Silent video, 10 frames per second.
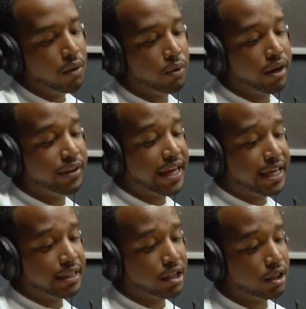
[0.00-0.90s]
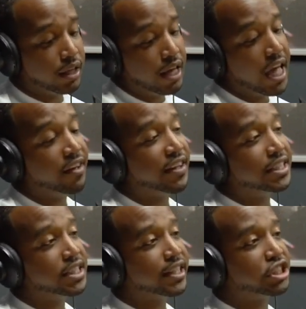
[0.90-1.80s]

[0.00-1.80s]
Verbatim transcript: What they can literally, if they took